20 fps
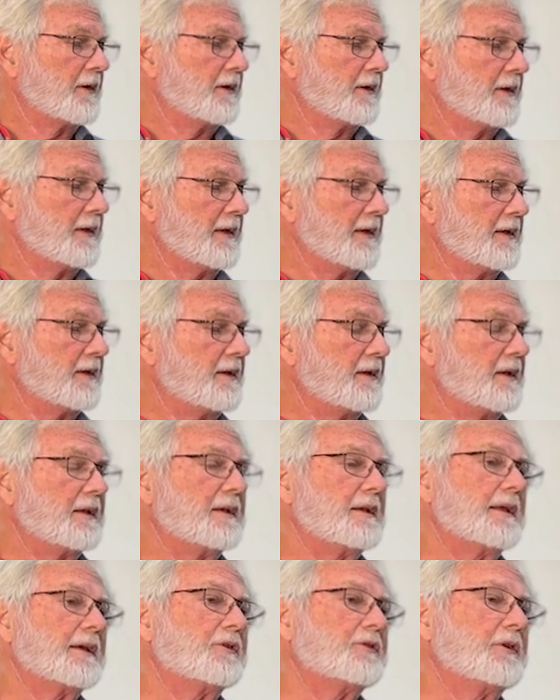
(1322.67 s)
And
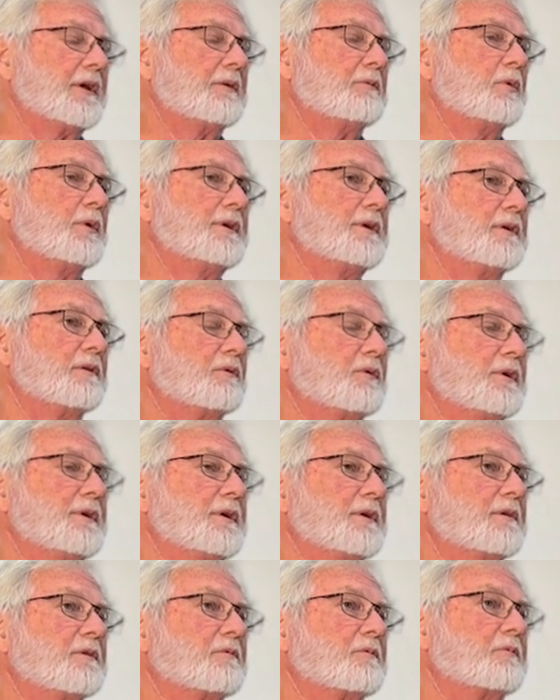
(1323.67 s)
like I said, when
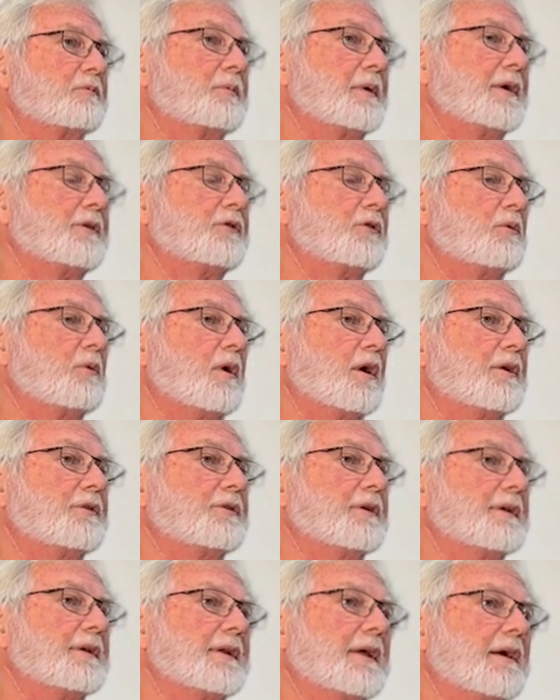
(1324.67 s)
you're pressure
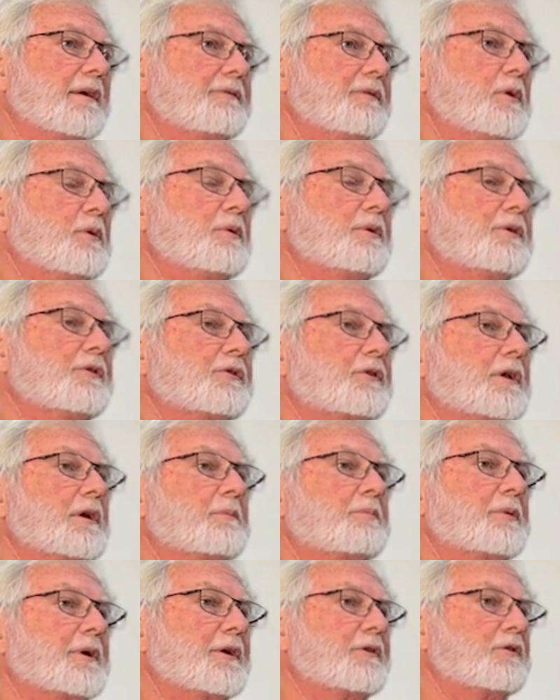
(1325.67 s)
washing it, now if you were just
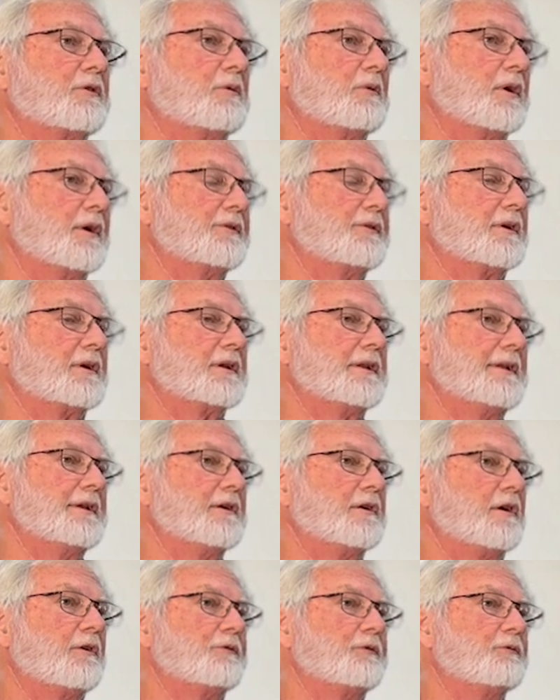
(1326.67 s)
going to pressure wash it, clean
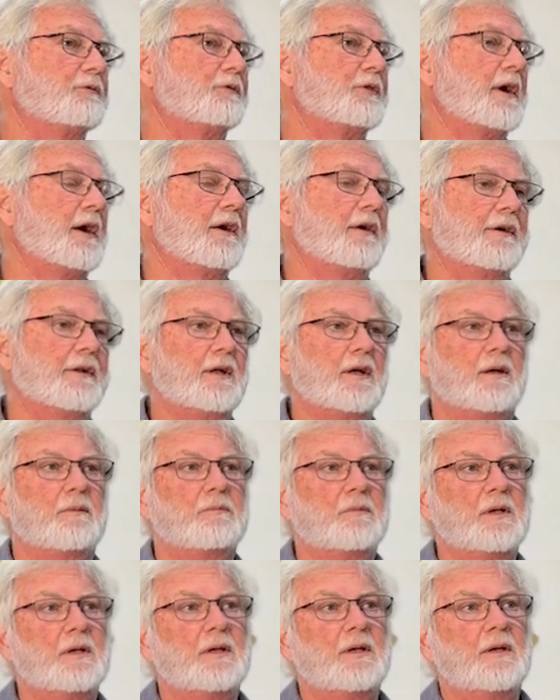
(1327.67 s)
it off, and fire it up,
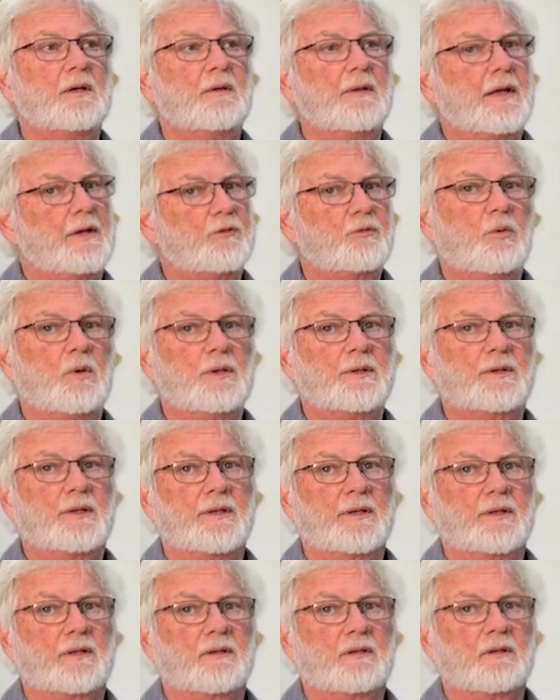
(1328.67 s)
that's one
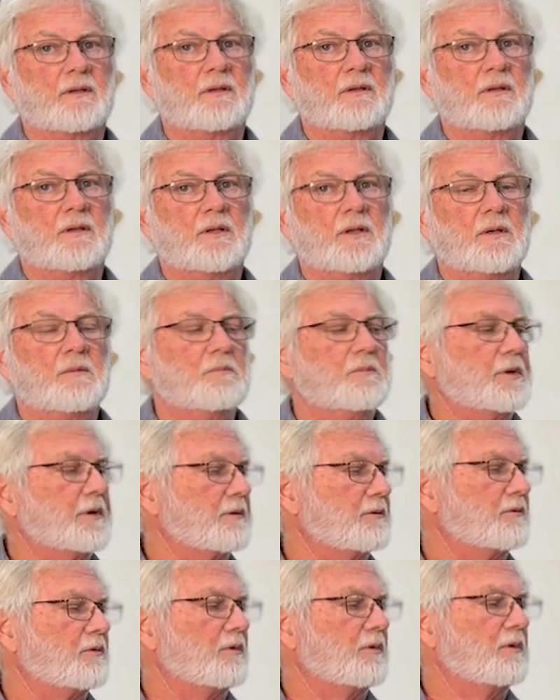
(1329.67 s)
thing.
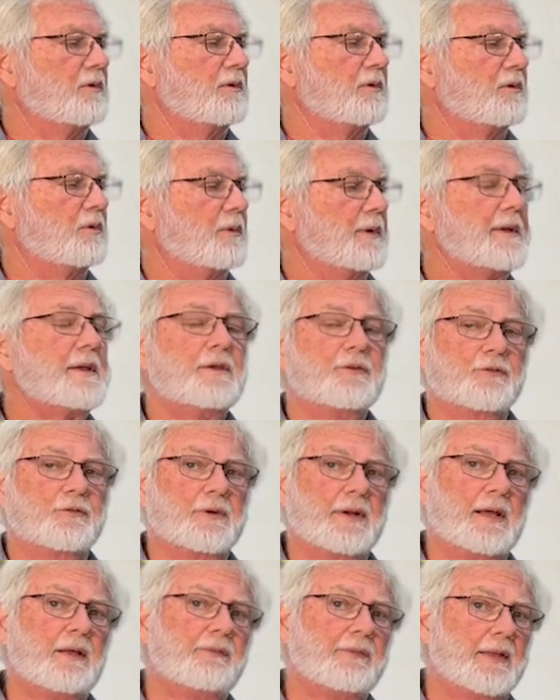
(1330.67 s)
But we can
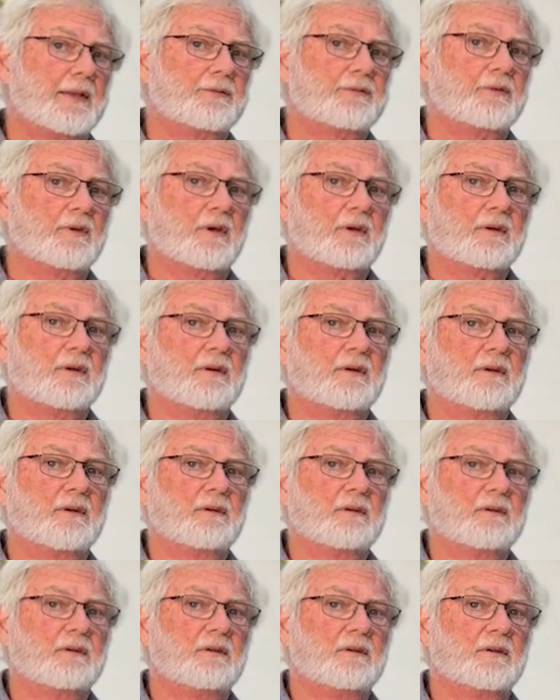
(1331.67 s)
drown that sucker
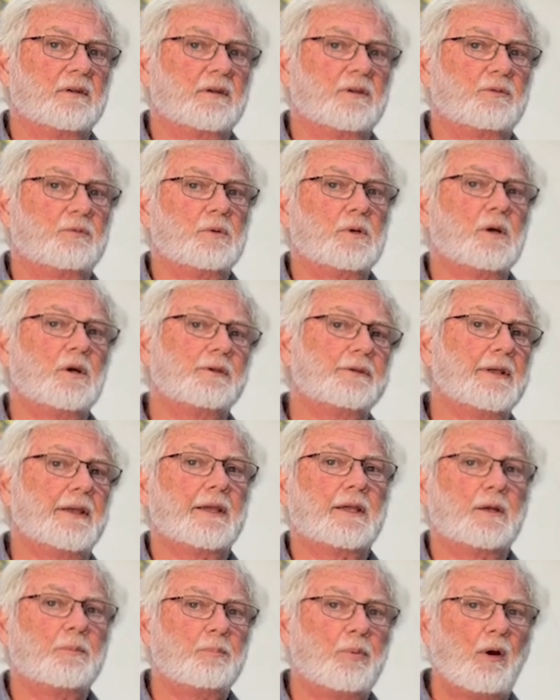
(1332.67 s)
because we're going to
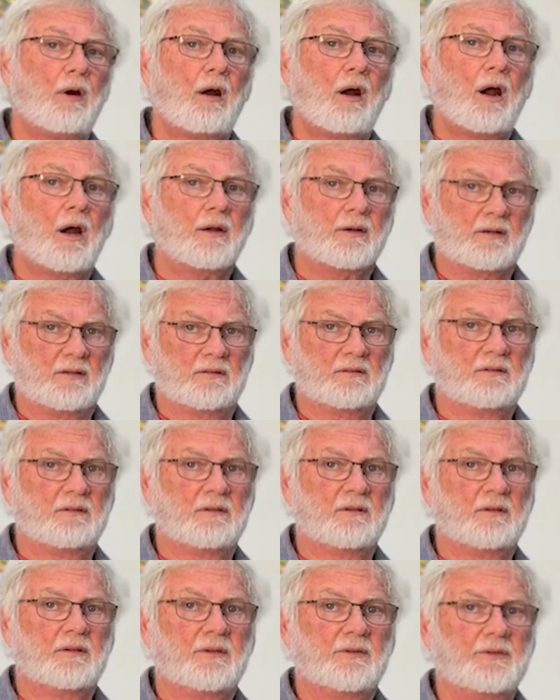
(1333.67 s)
take it apart.
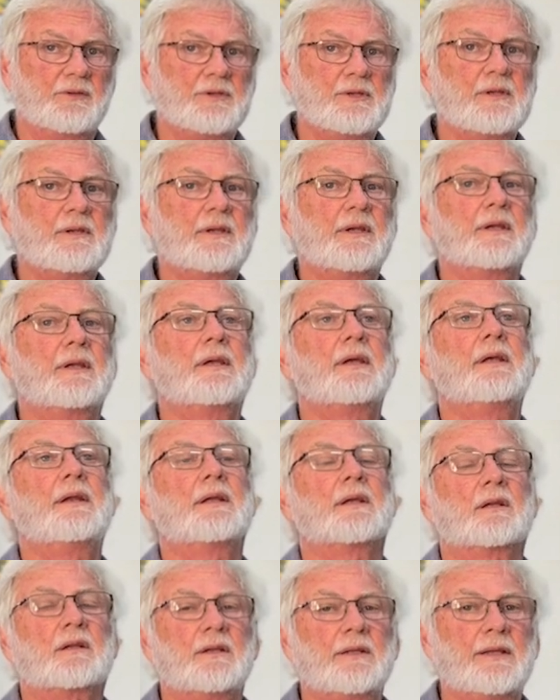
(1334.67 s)
So you can get
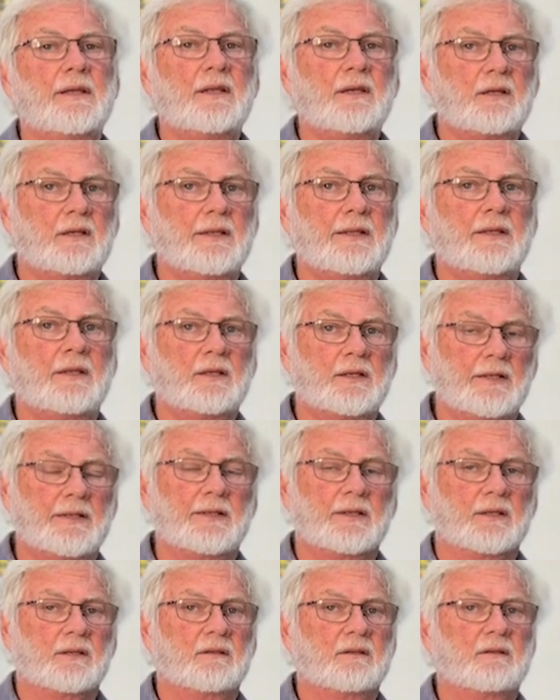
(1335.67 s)
it clean, clean,
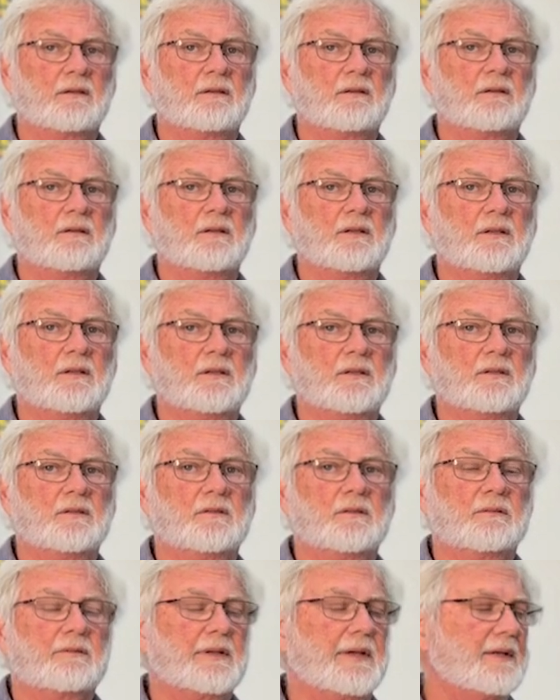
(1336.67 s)
clean.
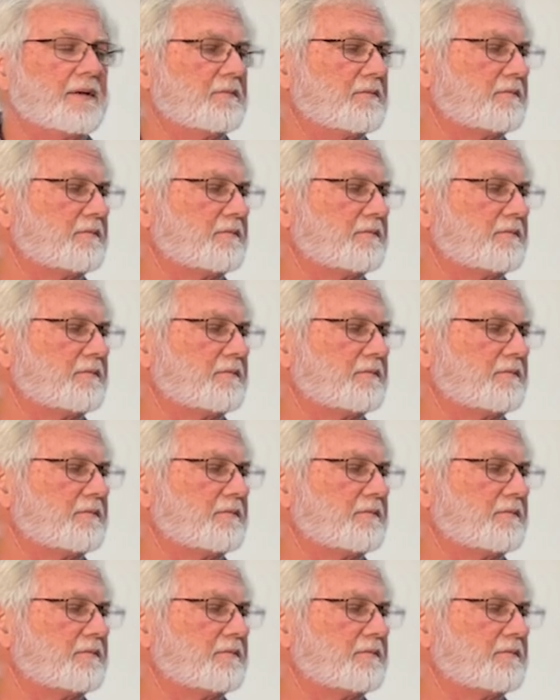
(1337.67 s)
Okay?